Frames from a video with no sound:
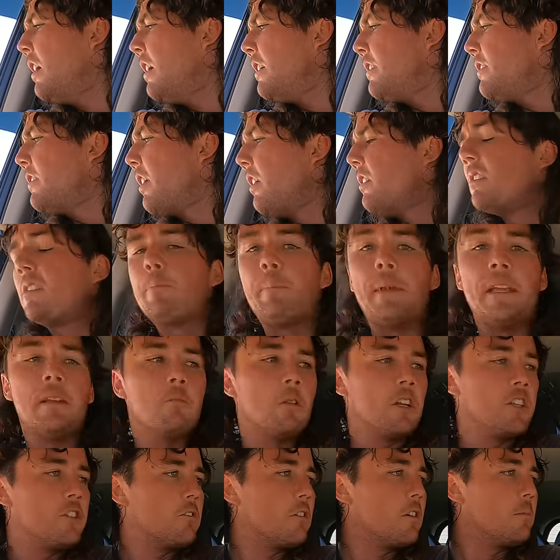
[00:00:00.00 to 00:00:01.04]
Don't spin
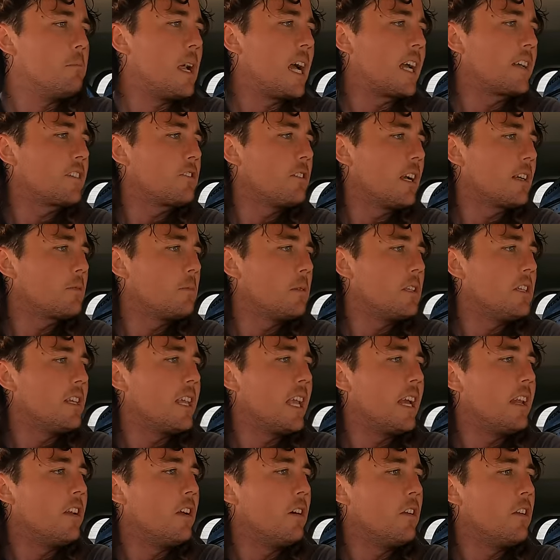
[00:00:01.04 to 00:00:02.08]
when you're on MAXTRAX when you're
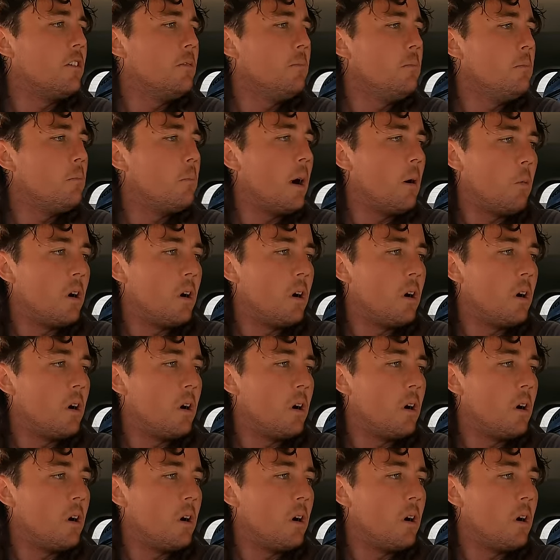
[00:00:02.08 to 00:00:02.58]
getting on them, but